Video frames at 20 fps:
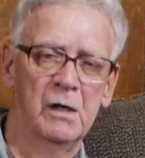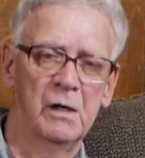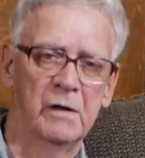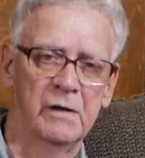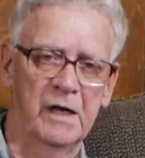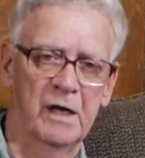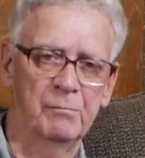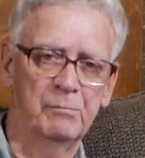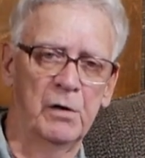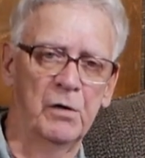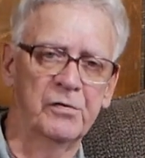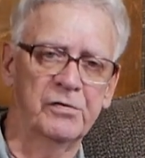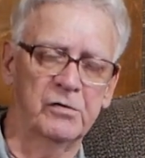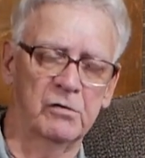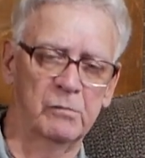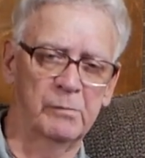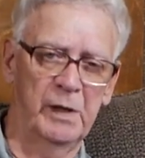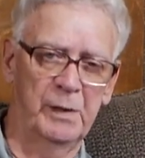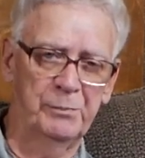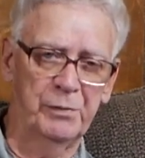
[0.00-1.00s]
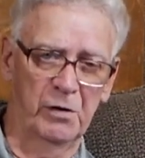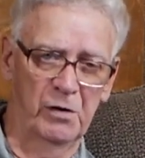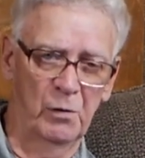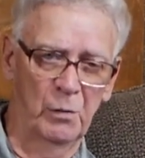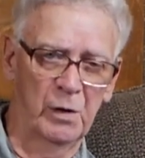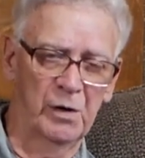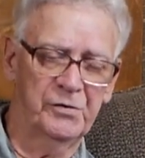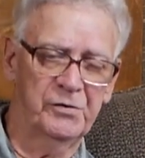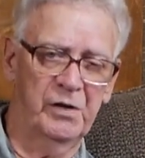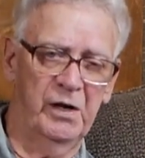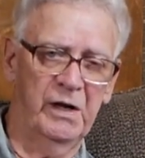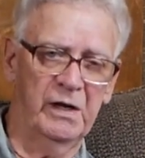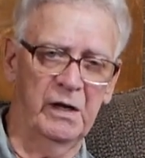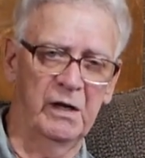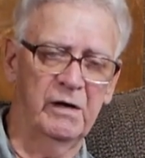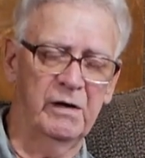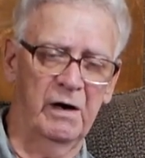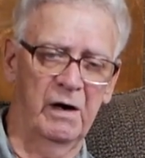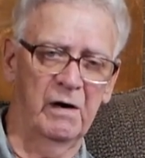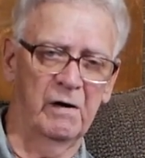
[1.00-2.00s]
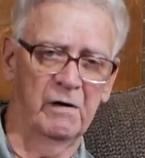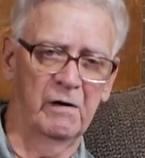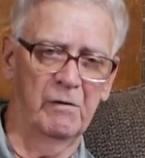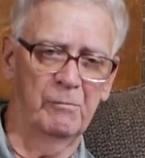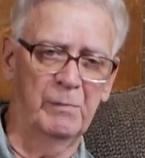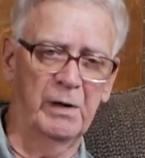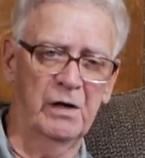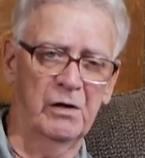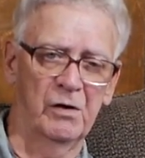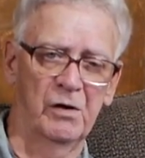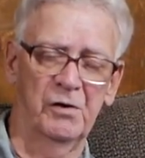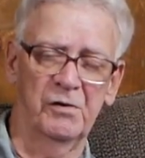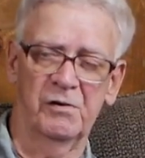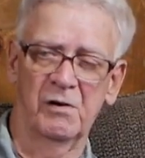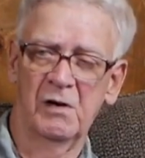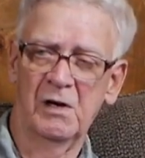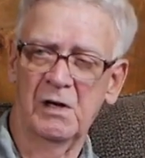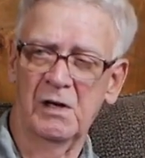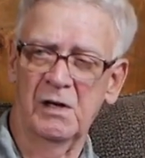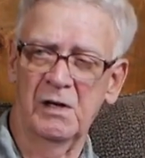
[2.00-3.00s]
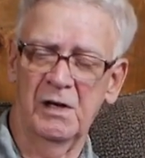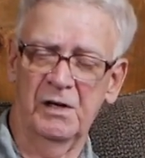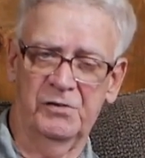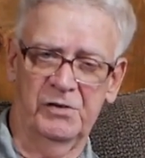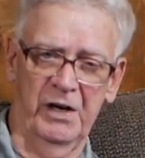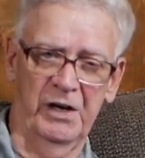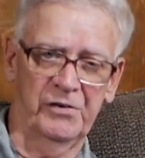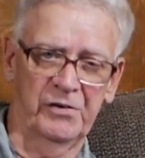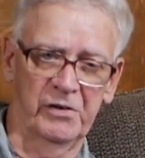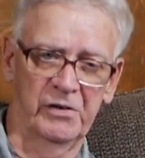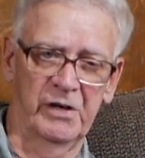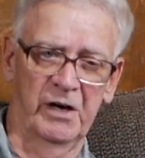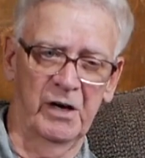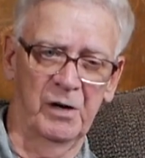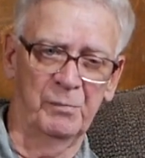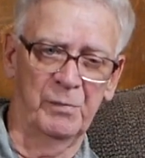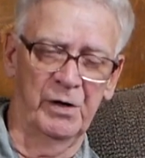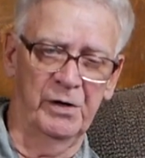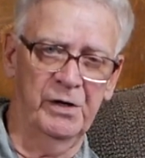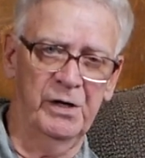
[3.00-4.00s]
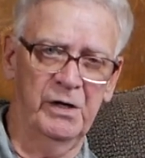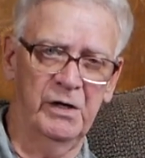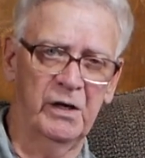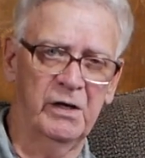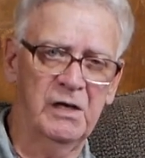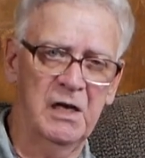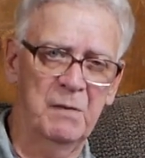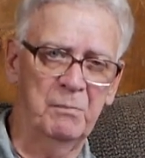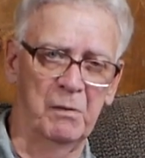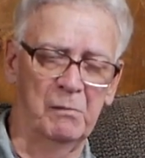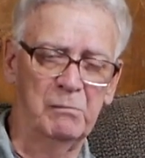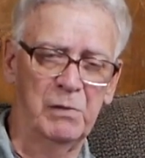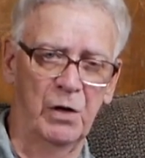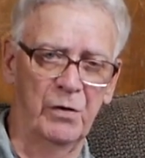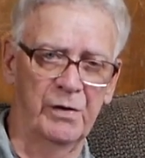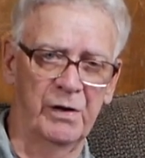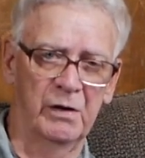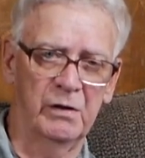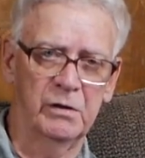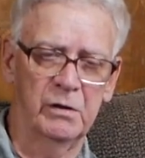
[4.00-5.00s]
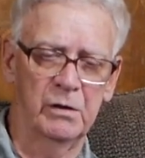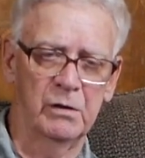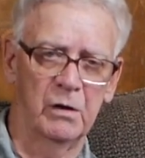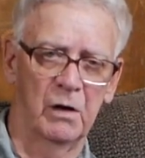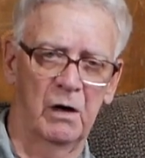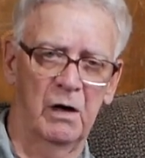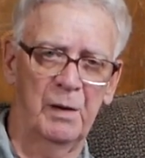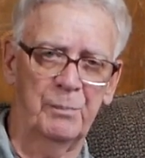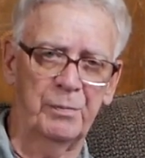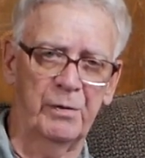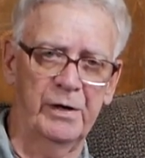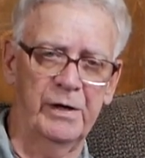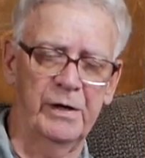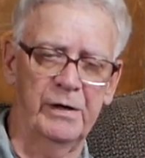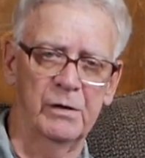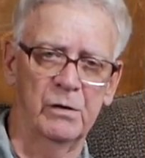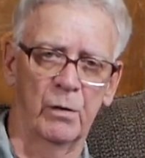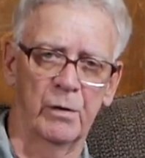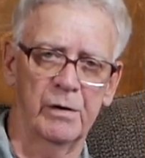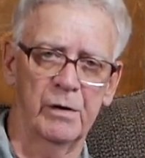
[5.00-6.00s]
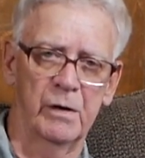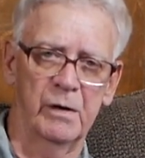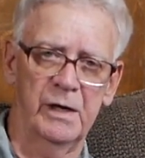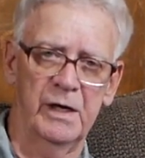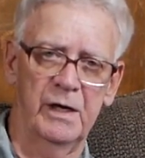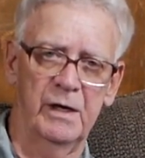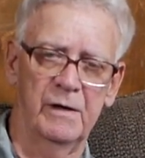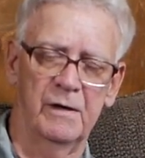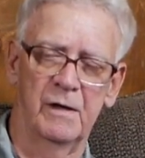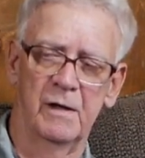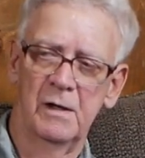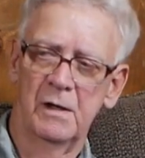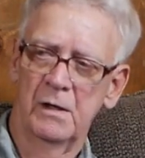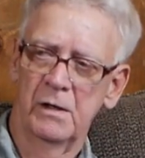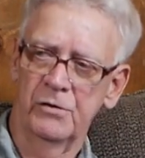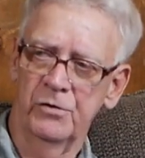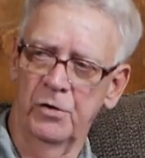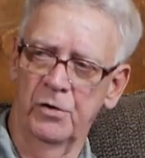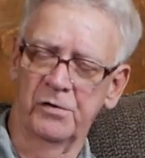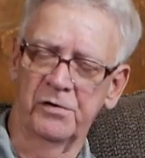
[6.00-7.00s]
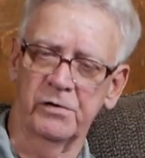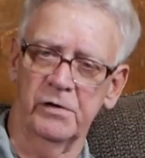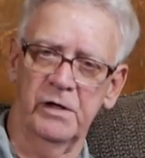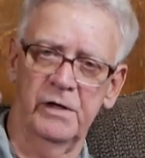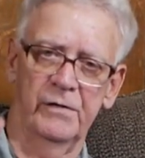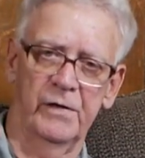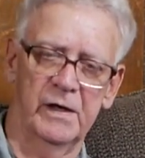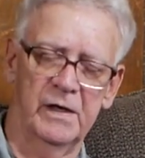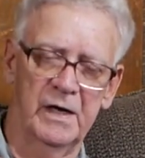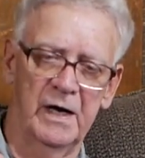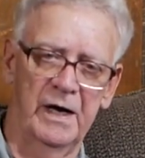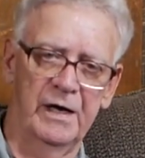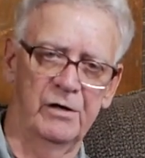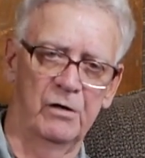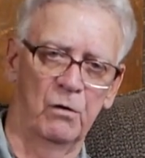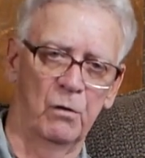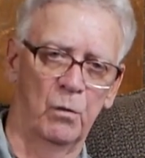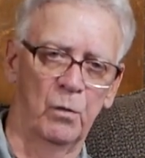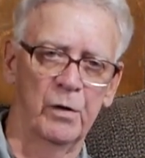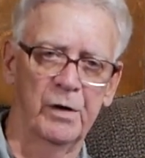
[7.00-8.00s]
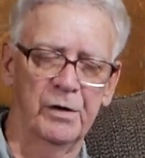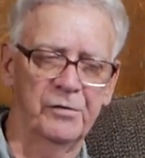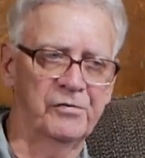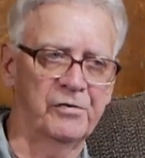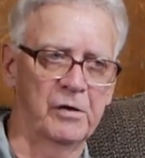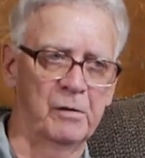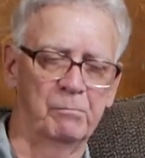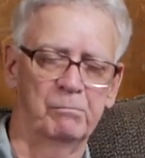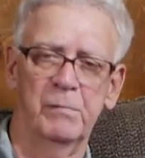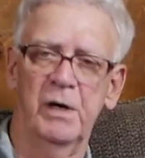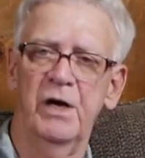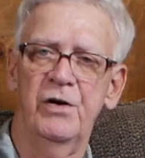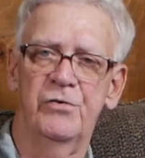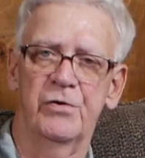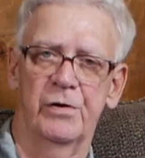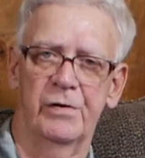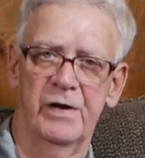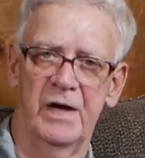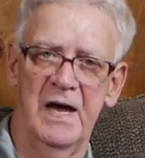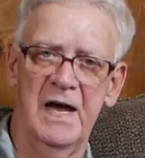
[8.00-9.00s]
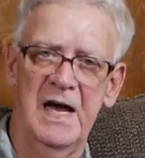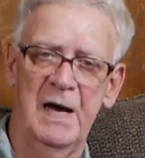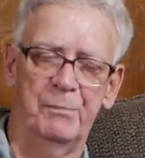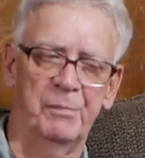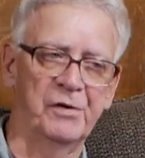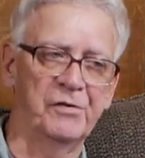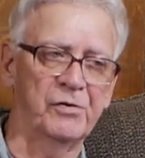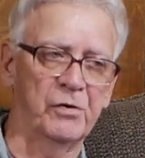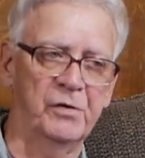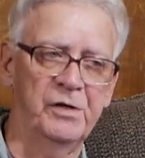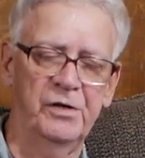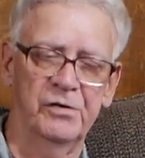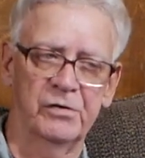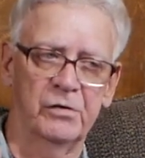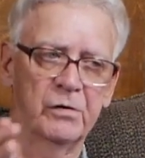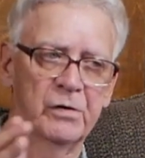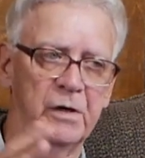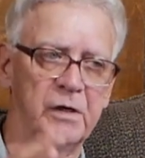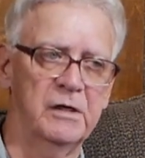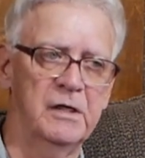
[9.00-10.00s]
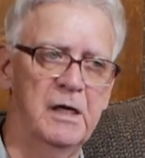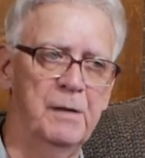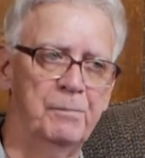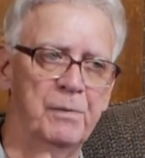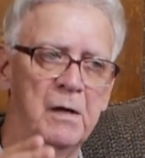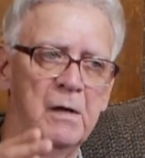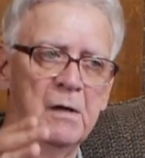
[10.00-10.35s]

that boat's going to be pretty well taken care of, because it takes a lot of money to keep a boat in good operating order, and usually the guy don't want something major to happen, so he's going to keep